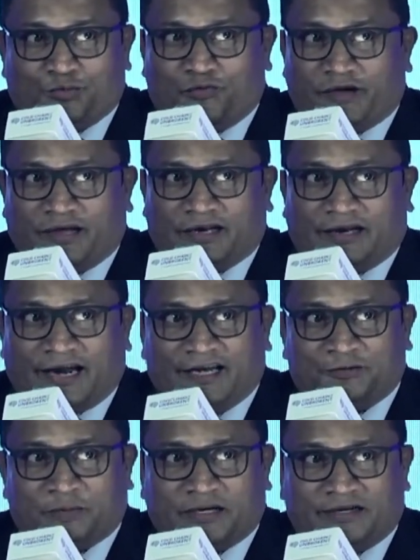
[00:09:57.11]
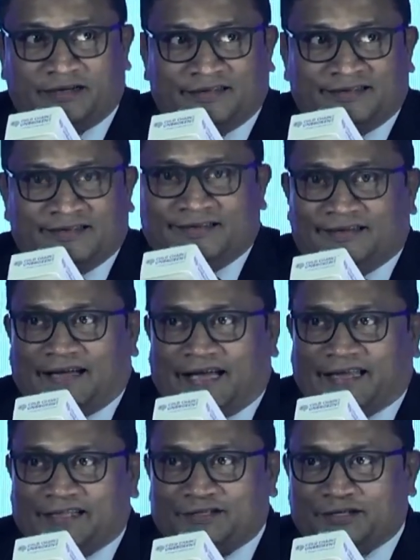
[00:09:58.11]
Adani's, which represents
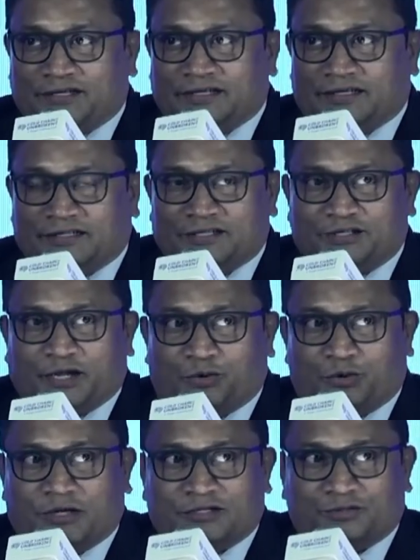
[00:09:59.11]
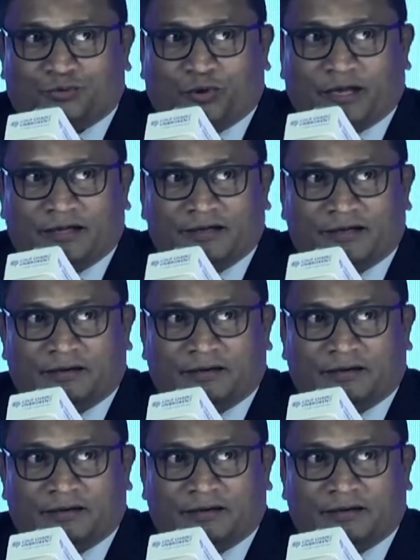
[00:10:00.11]
almost eight airports in the country.